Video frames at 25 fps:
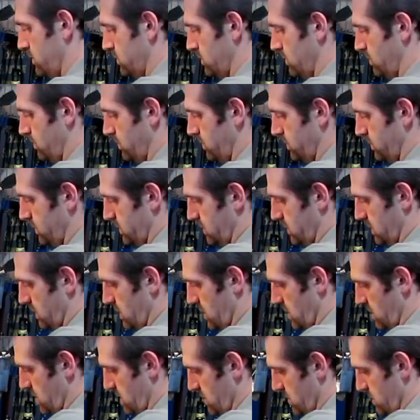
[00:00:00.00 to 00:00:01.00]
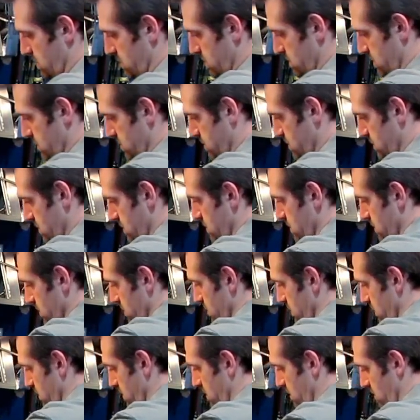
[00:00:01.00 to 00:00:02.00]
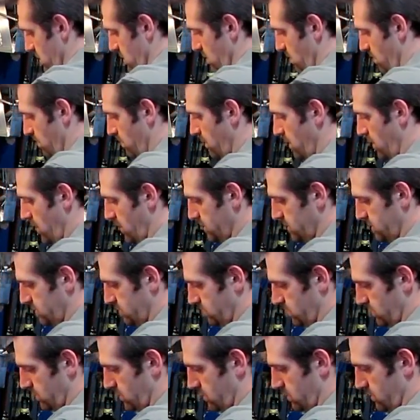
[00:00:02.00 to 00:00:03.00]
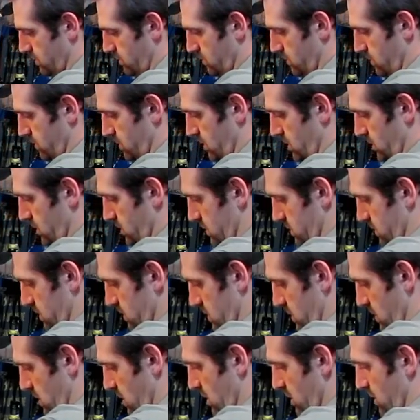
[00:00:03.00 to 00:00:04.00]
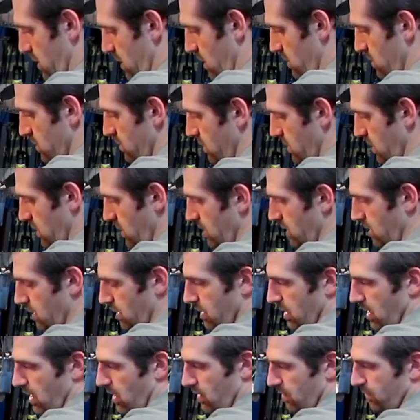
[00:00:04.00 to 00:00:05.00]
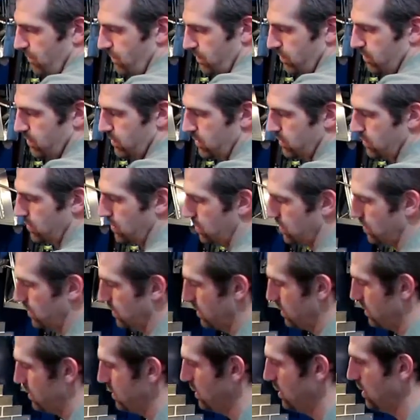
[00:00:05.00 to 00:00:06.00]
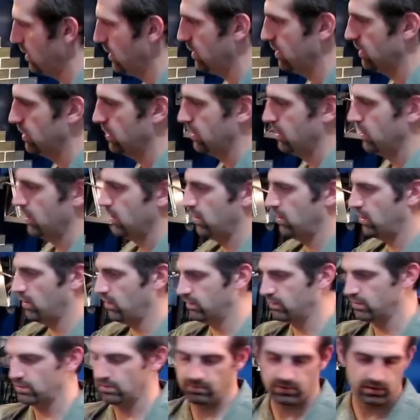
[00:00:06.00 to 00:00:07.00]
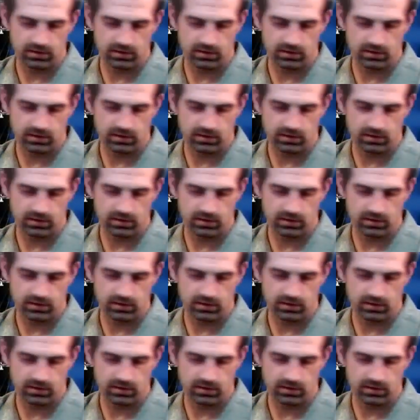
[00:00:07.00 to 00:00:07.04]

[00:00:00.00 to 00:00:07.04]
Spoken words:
It's almost a must when you're doing this. And again, you could hit it again if you were doing it with over the